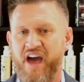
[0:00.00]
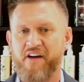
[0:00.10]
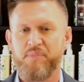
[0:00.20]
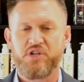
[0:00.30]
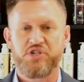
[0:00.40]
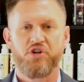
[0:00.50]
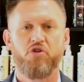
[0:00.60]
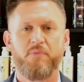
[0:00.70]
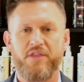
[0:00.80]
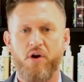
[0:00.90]
have been
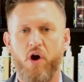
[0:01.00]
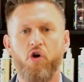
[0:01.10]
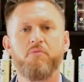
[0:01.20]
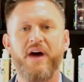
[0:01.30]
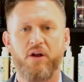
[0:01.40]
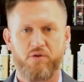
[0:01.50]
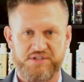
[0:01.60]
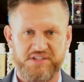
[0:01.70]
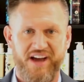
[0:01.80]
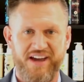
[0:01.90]
shown by their own medical
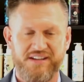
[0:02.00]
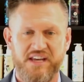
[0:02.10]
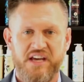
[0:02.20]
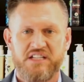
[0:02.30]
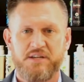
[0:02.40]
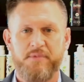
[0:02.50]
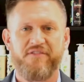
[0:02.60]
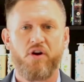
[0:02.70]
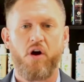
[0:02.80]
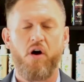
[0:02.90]
science to be
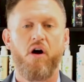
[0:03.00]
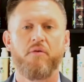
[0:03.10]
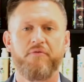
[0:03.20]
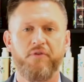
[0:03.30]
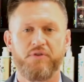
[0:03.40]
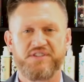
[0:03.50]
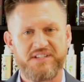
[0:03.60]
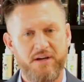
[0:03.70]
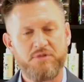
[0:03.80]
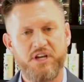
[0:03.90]
very harmful,
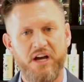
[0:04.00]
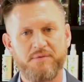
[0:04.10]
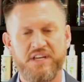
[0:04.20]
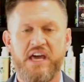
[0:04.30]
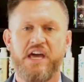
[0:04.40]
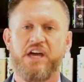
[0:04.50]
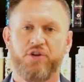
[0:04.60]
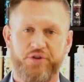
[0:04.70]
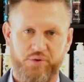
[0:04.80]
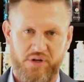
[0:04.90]
sometimes
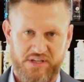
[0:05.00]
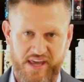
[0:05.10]
including